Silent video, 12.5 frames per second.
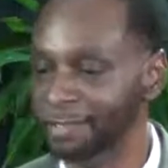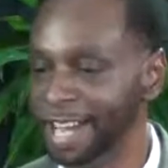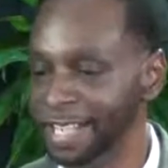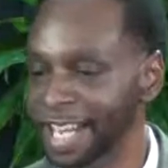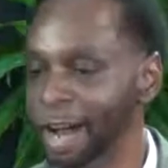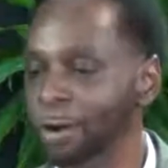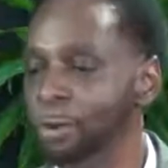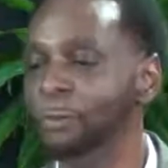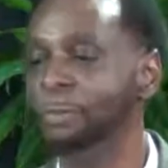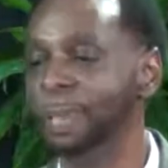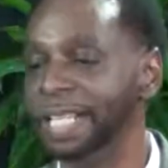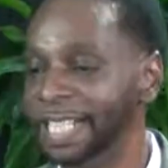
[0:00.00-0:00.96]
right now who
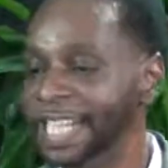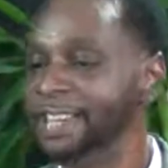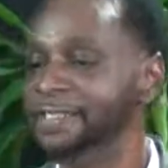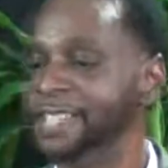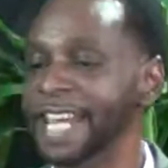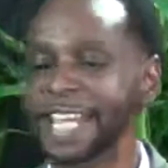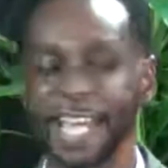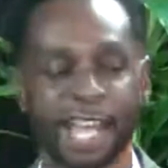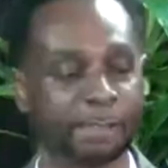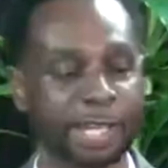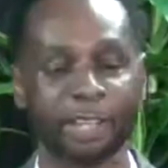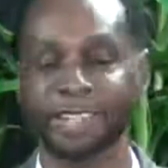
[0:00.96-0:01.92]
believes they
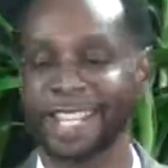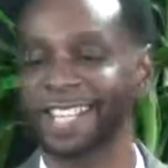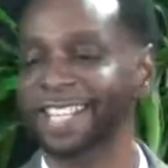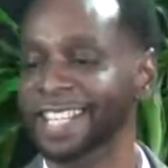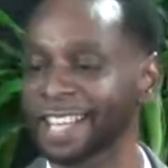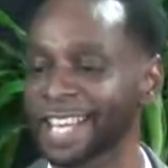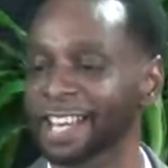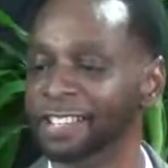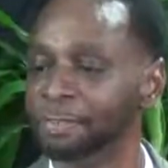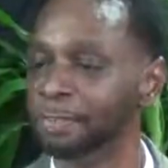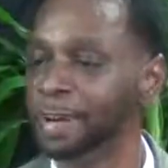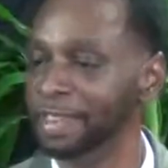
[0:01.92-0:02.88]
can't be good at anything
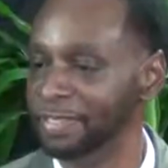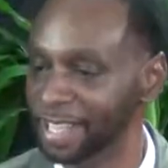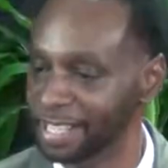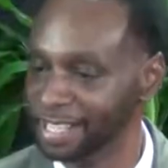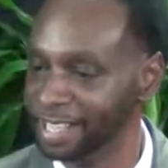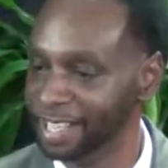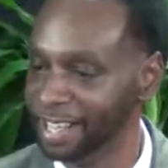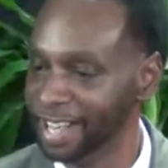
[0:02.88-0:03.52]
else but this,